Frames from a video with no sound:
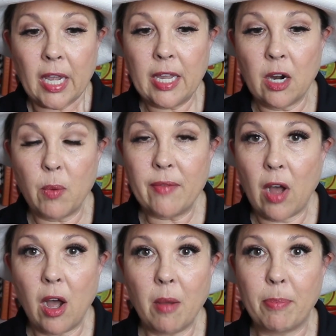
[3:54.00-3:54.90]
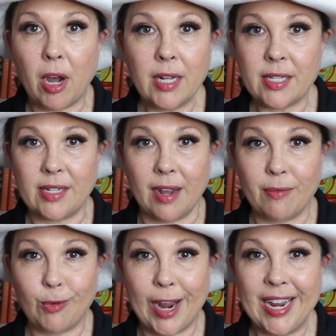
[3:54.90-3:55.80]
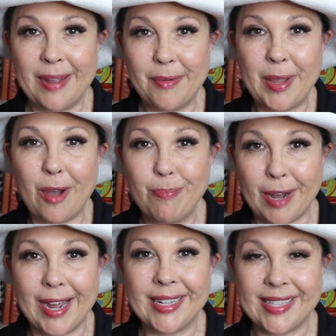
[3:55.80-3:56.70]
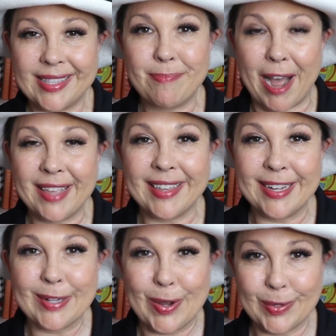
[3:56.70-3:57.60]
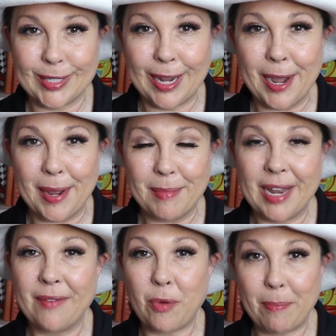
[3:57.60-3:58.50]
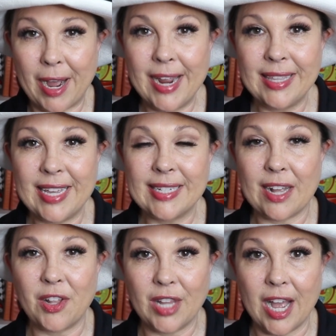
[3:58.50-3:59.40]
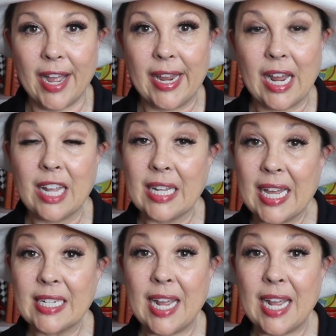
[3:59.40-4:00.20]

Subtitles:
you know, we've all bought stuff, right? And we all buy things all the time. And if we're buying things online, a lot of